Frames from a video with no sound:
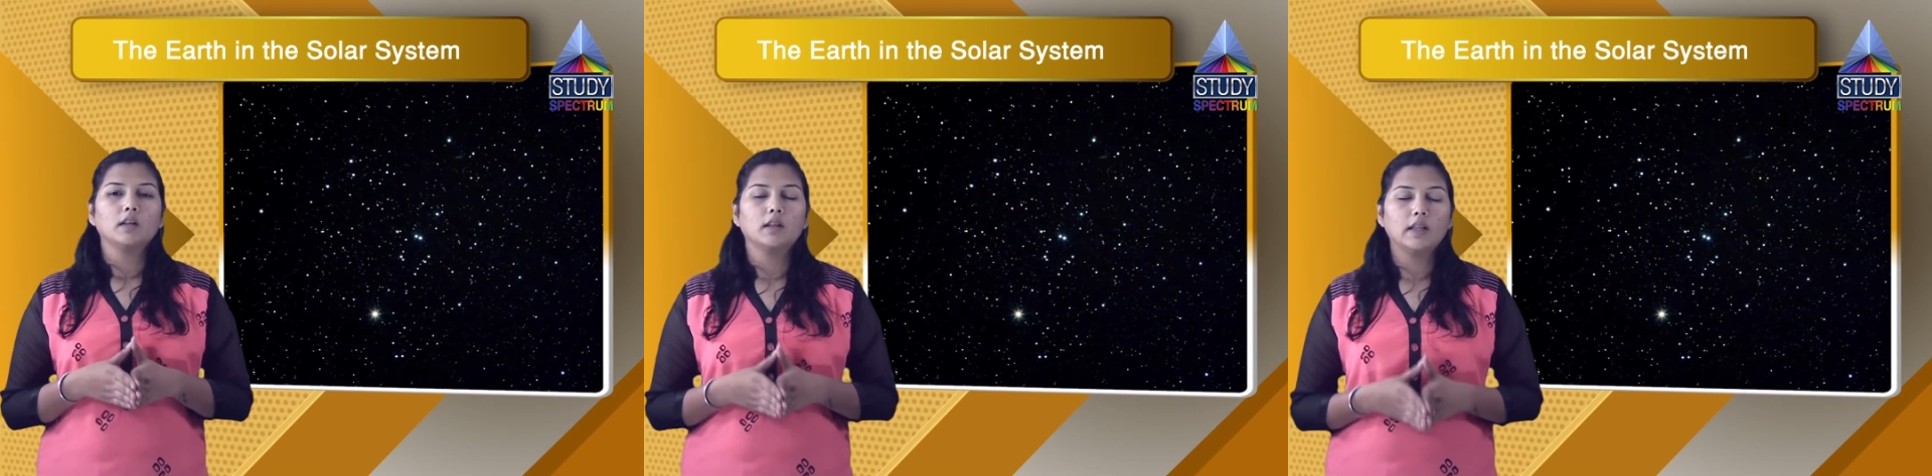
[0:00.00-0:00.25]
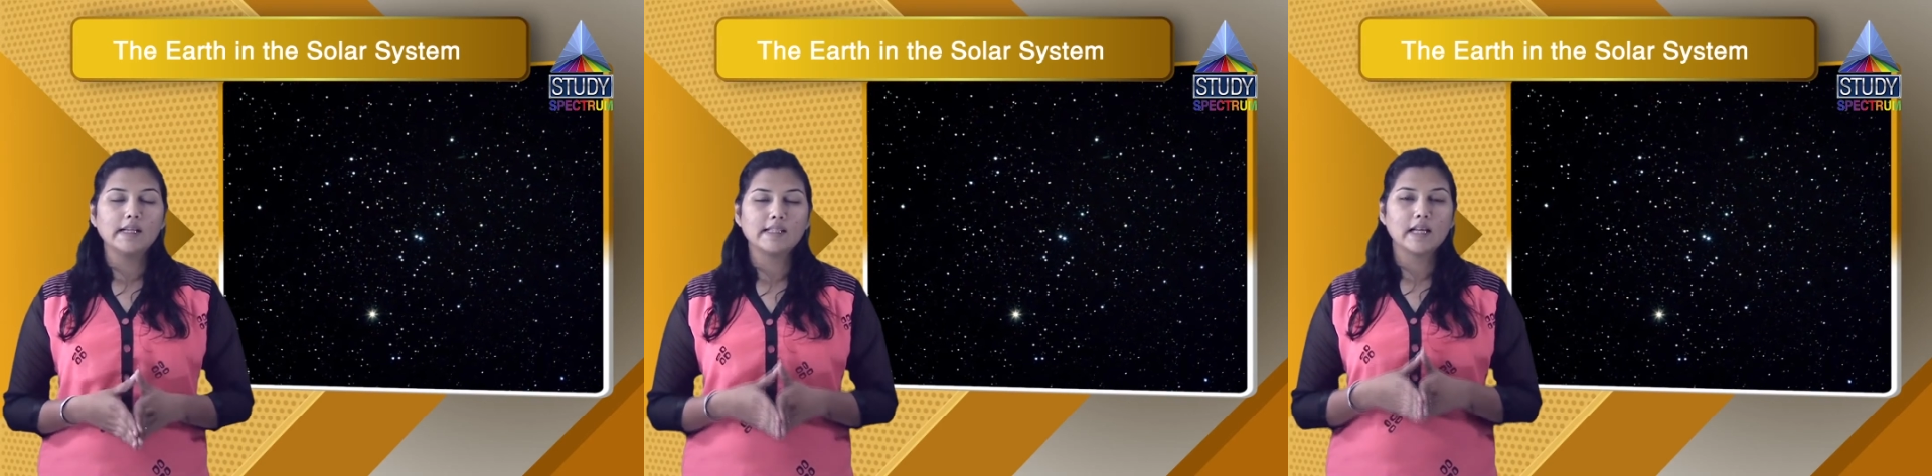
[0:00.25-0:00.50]

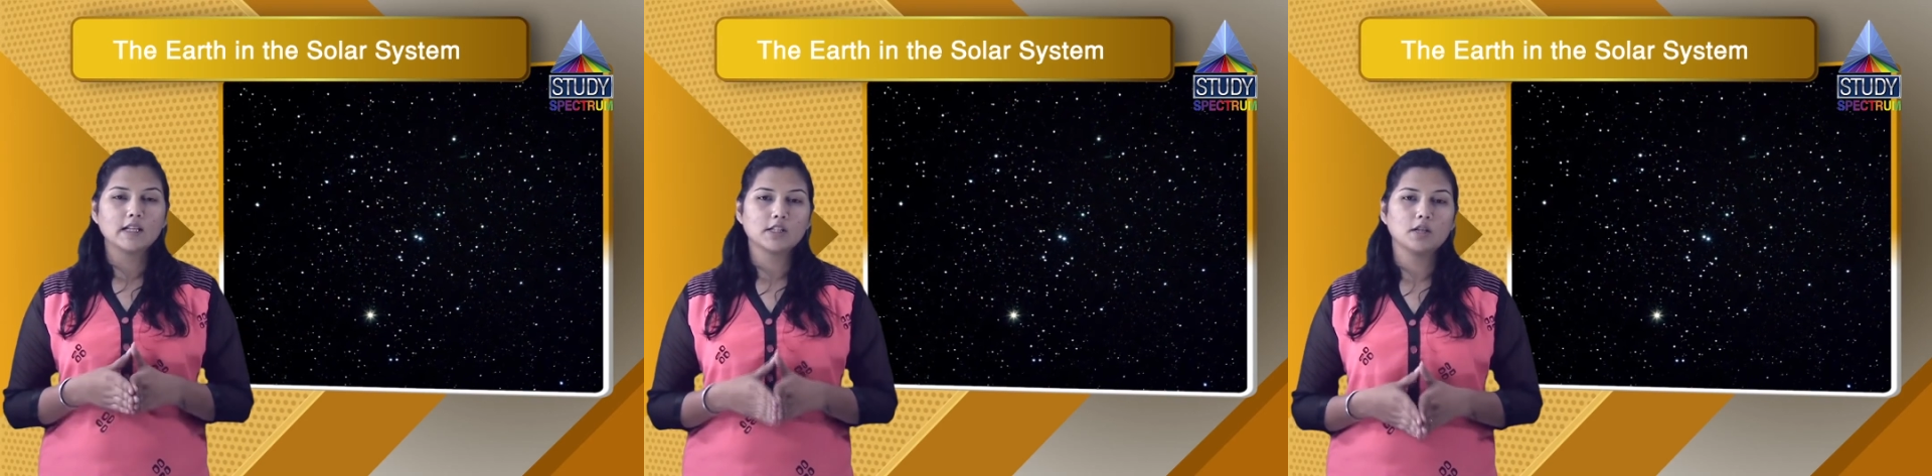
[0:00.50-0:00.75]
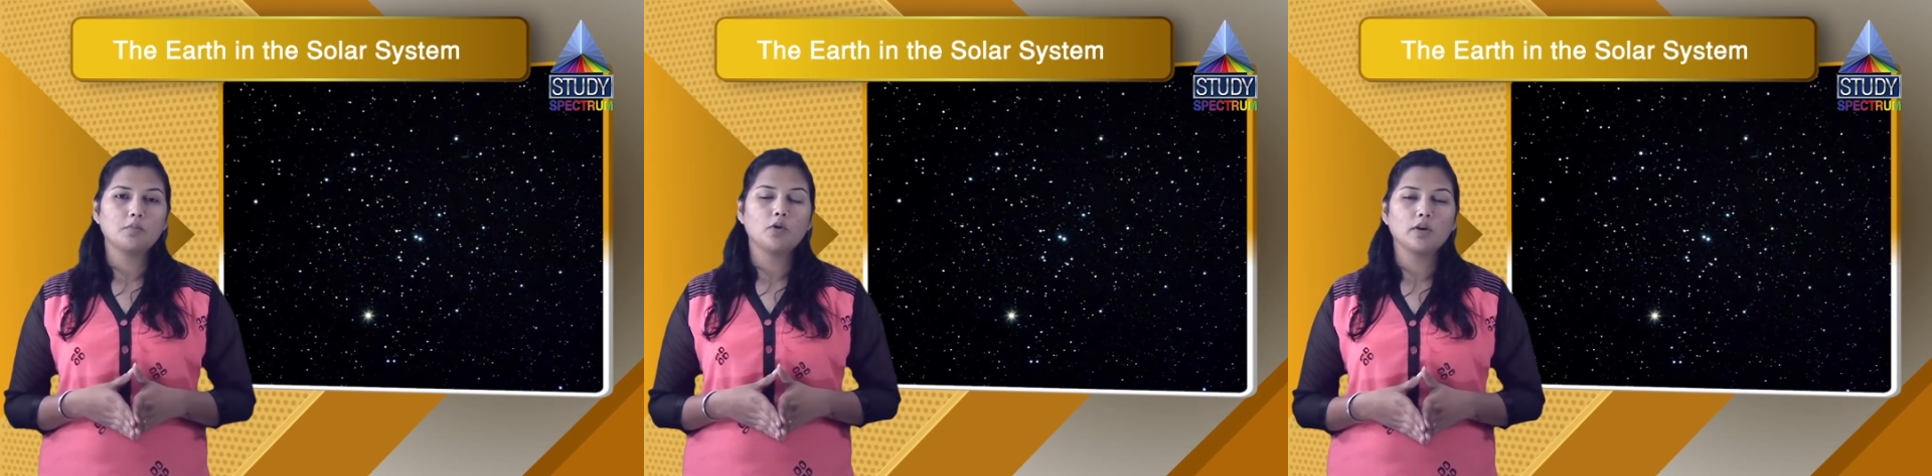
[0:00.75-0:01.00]
These
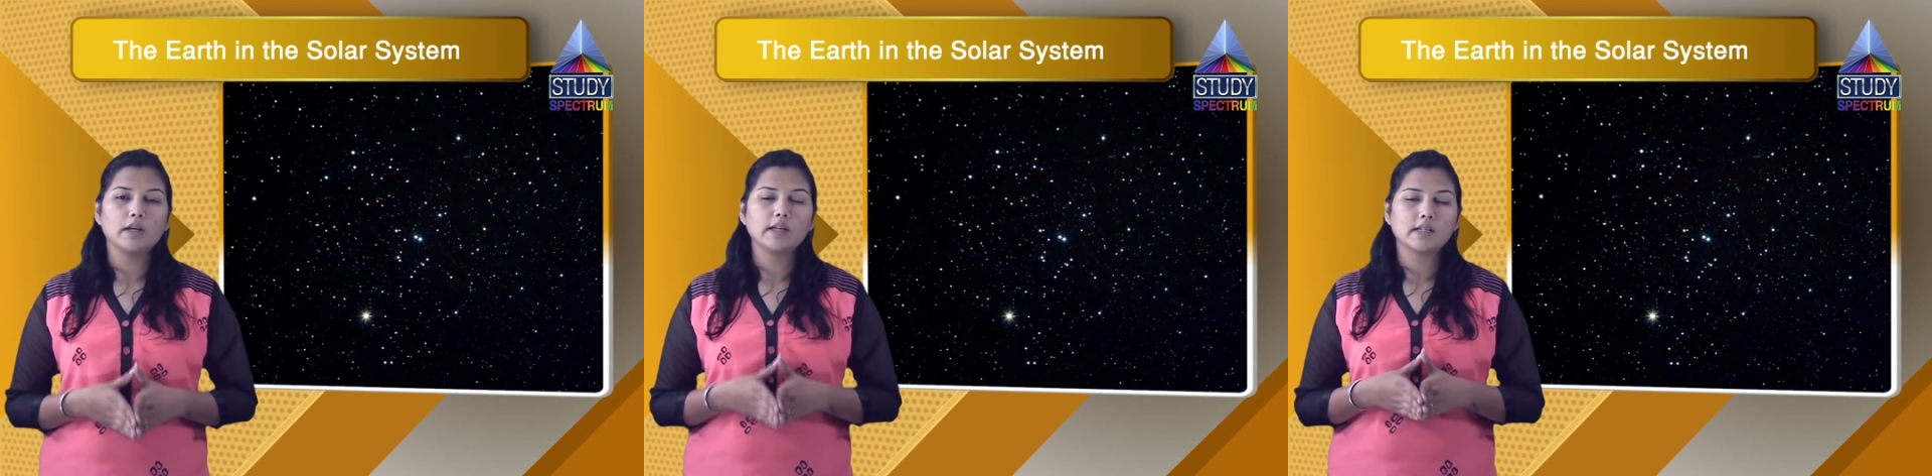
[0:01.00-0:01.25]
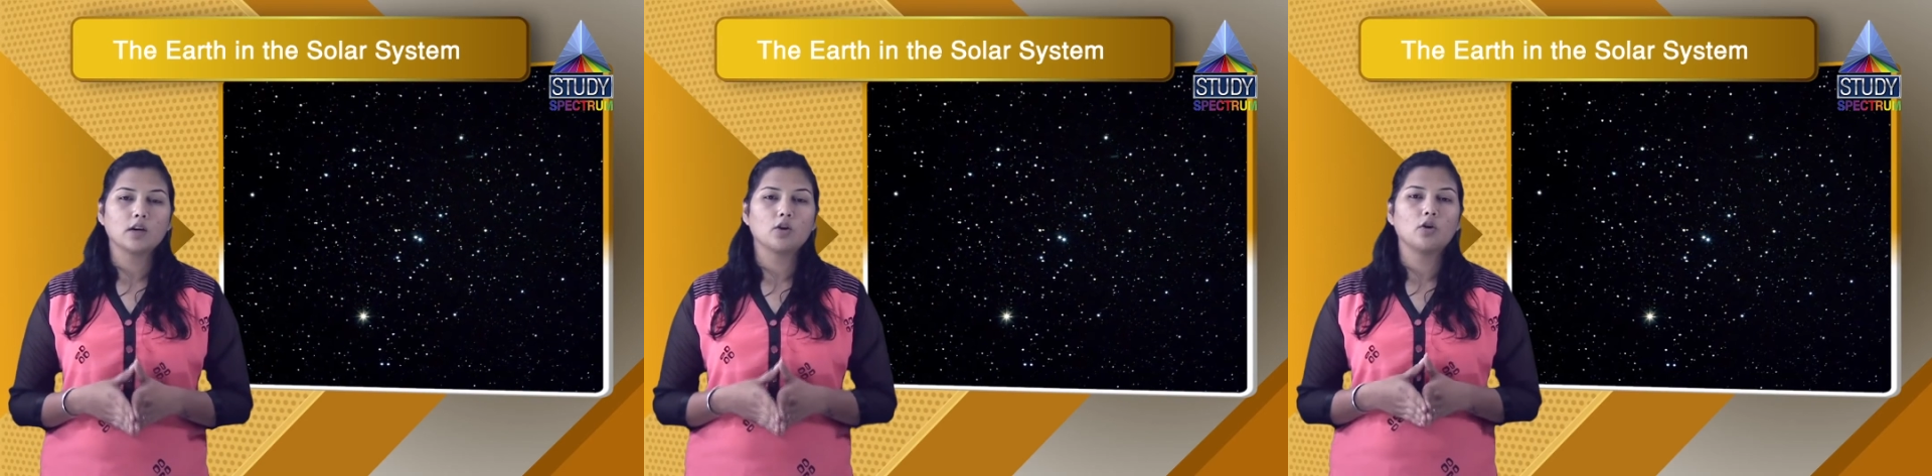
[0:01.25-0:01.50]
celestial bodies
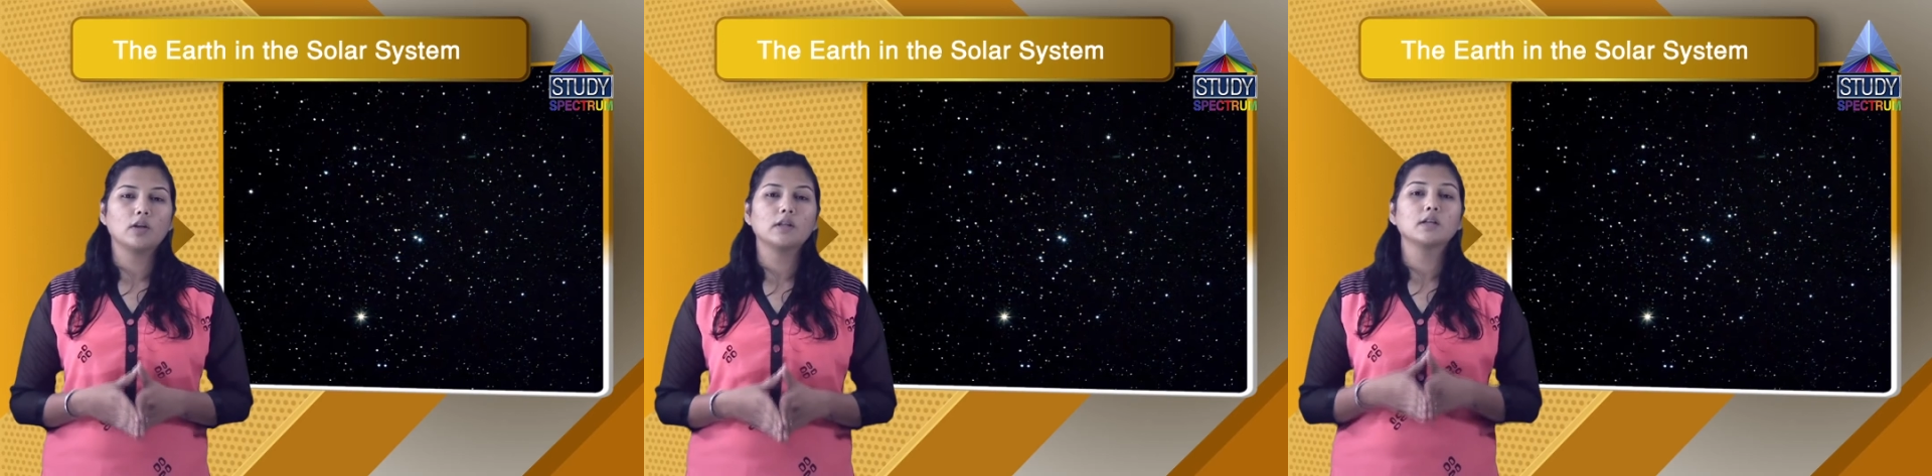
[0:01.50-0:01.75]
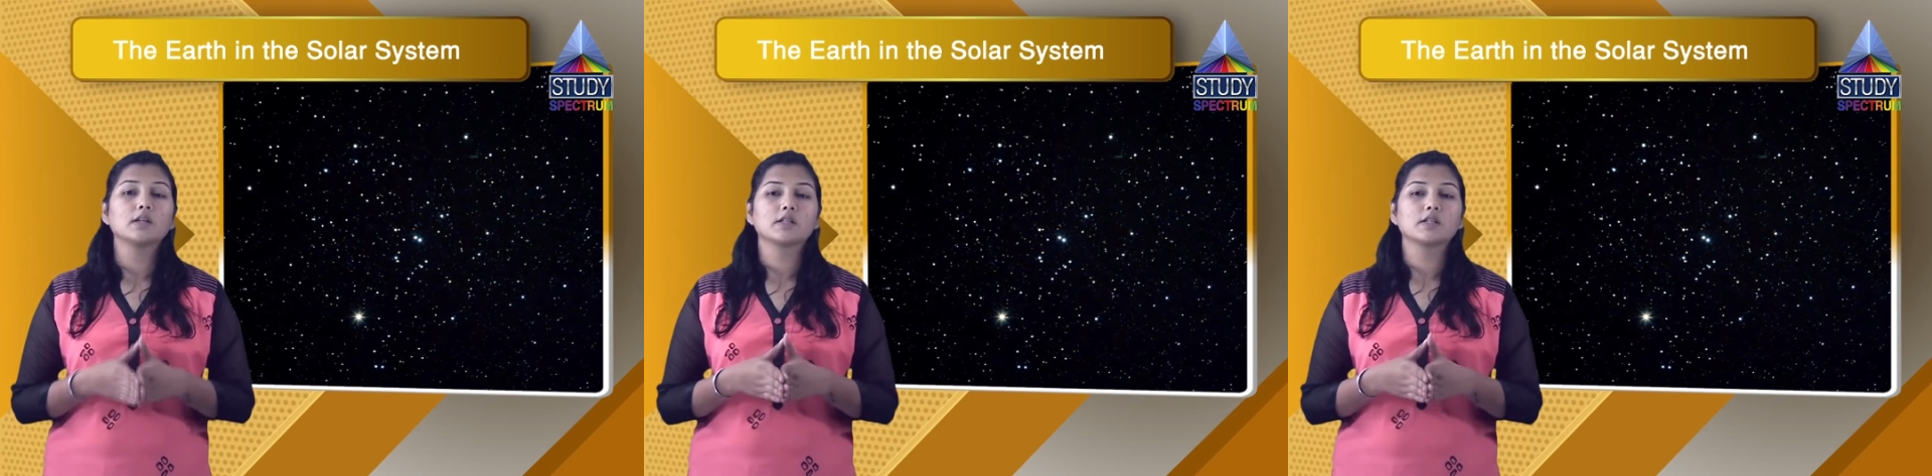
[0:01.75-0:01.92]
are called